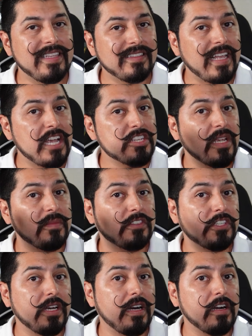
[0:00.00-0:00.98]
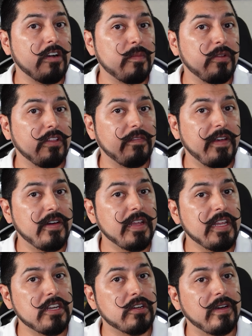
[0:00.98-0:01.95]
These dashcams share a couple of very
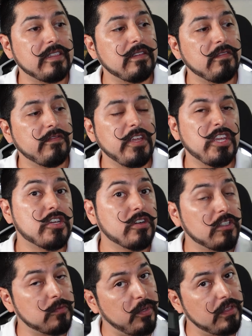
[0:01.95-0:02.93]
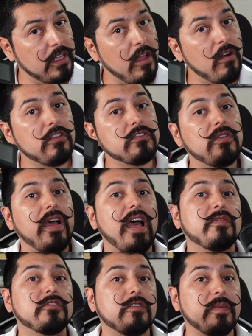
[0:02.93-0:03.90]
interesting features, but they also
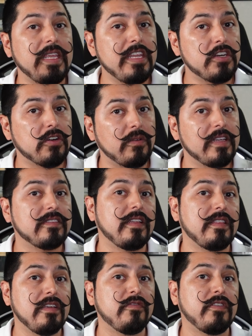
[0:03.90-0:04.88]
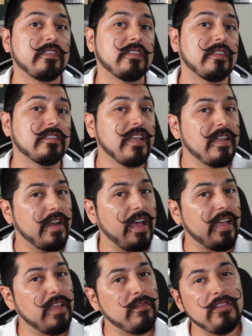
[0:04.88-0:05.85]
have some interesting differences.
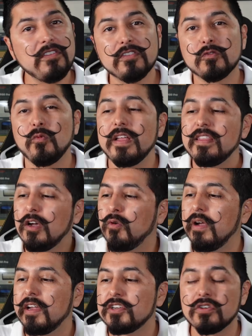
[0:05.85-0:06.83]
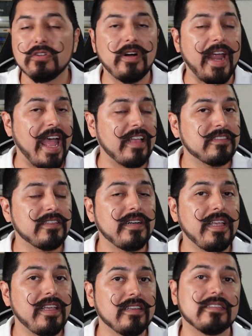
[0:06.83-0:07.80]
Now if you just want the quick short answer
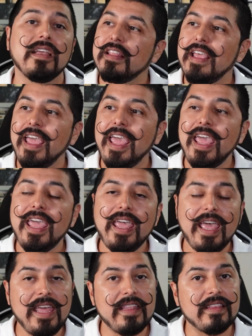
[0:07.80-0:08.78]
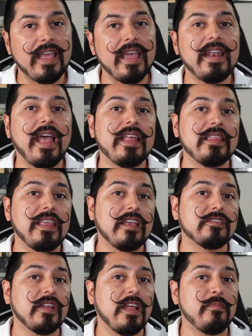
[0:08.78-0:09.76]
is the A810 I think
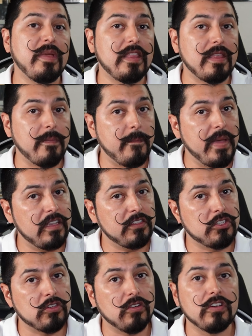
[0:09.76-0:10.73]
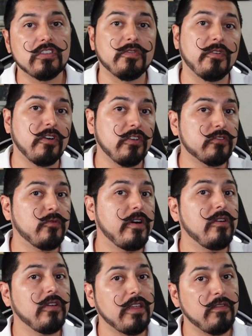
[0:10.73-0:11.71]
is gonna be the best choice for those who
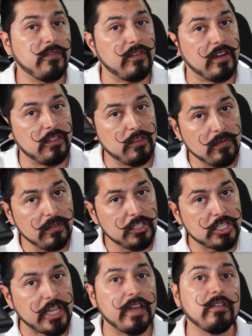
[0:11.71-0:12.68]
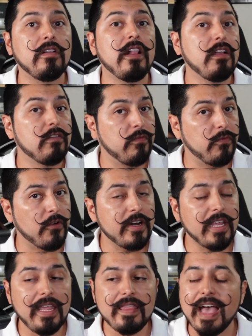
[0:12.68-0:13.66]
are looking for a dual channel
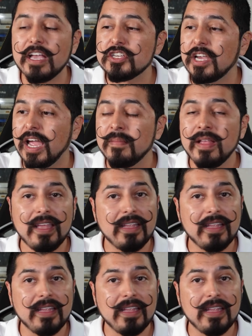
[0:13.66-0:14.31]
4K dashcam